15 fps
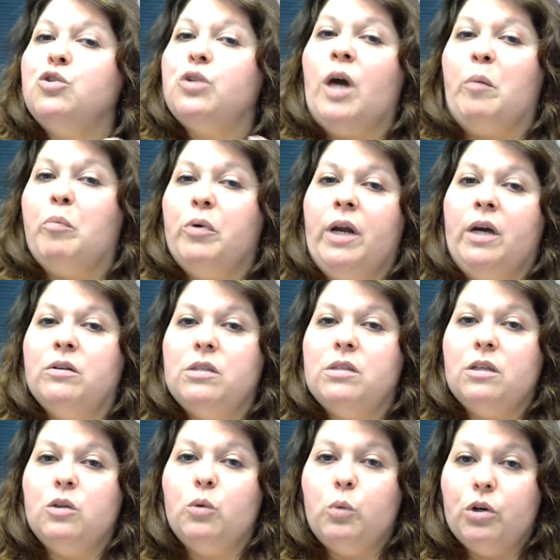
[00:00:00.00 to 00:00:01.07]
you're not
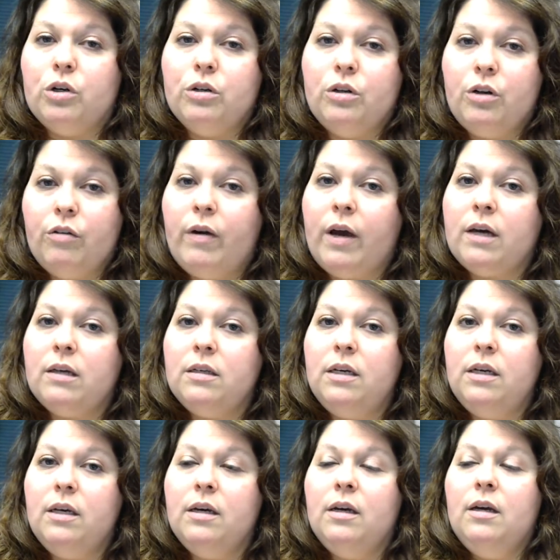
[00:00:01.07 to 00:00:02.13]
pronouncing the word
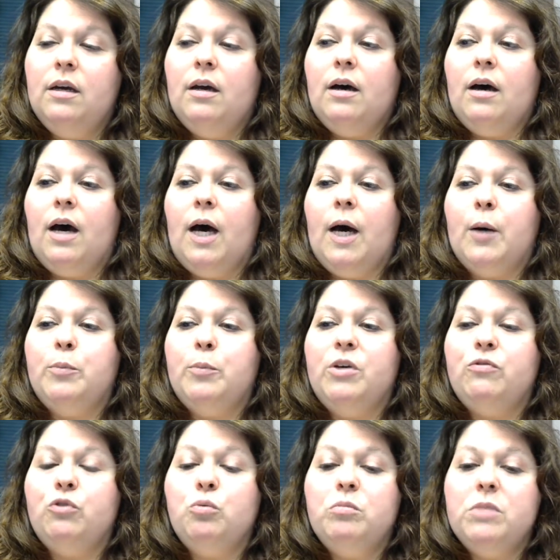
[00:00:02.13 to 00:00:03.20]
correctly.
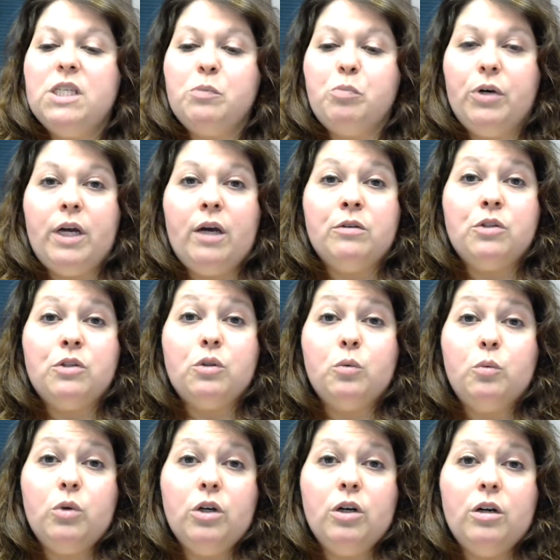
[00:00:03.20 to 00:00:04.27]
If you mispronounce the
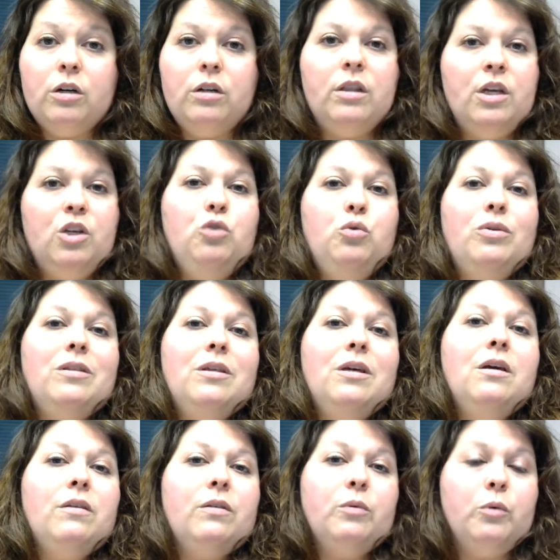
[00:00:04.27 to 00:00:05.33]
word, then you
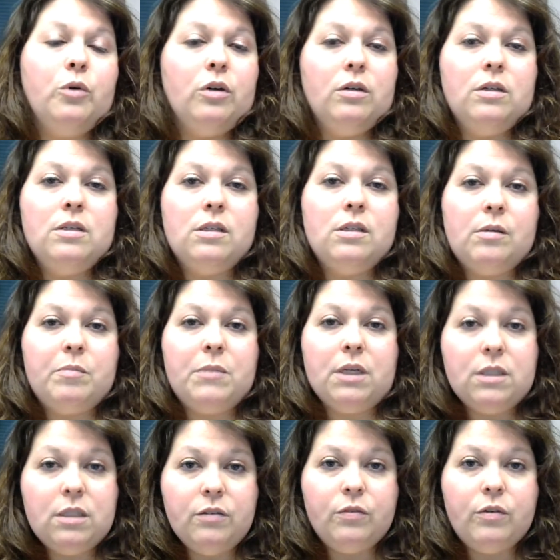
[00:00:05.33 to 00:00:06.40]
think the word is
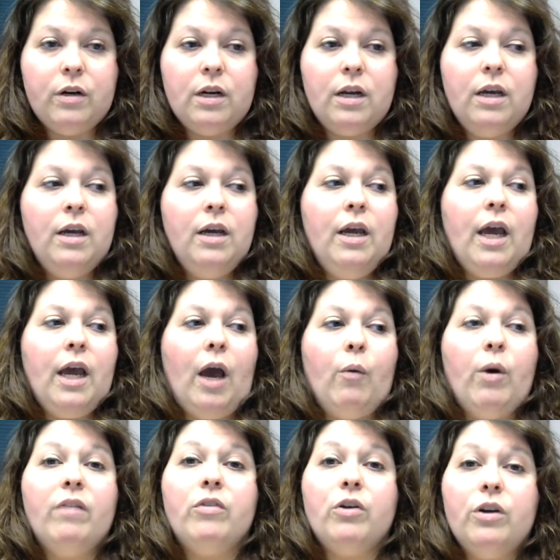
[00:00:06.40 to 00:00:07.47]
something different.
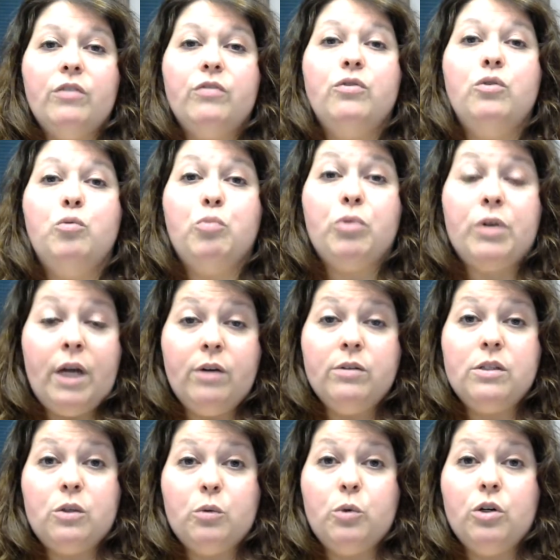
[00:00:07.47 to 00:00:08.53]
However, if you
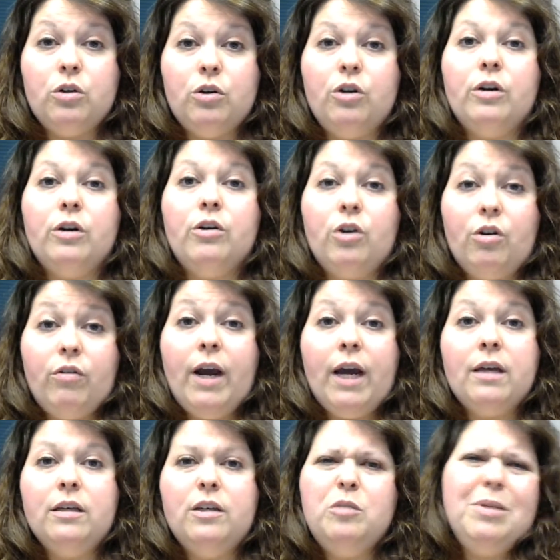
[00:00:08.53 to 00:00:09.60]
pronounce the word
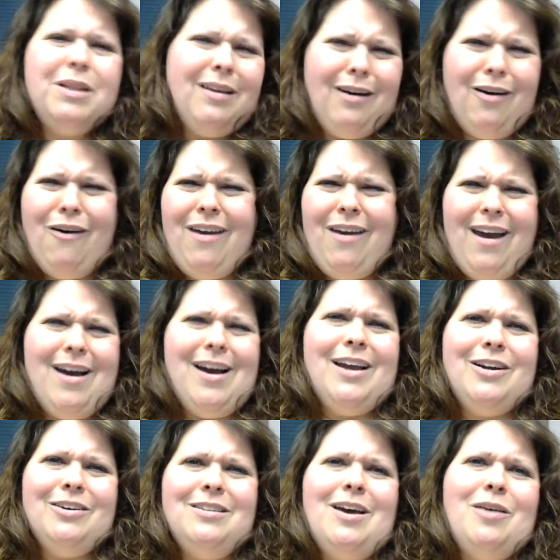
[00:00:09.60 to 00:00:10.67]
correctly, you'd be like, oh yeah, I
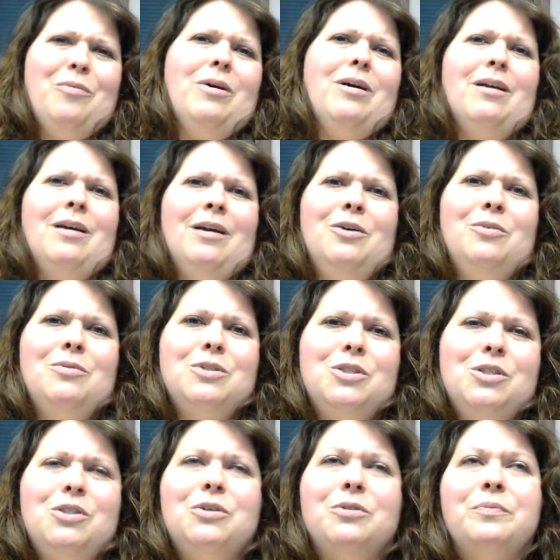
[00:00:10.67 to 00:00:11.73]
heard that word, I know what
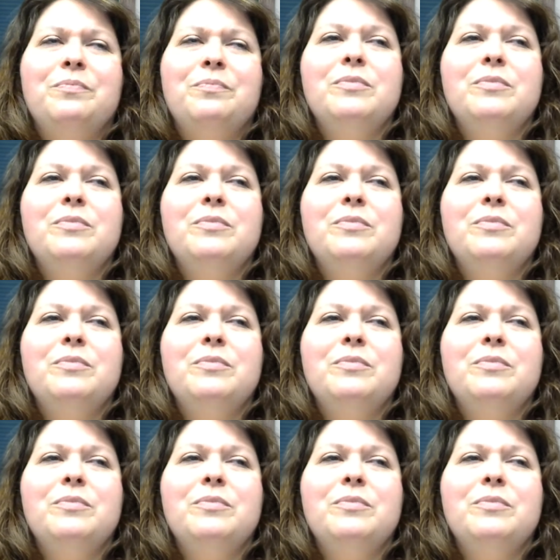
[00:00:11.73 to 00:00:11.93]
to do.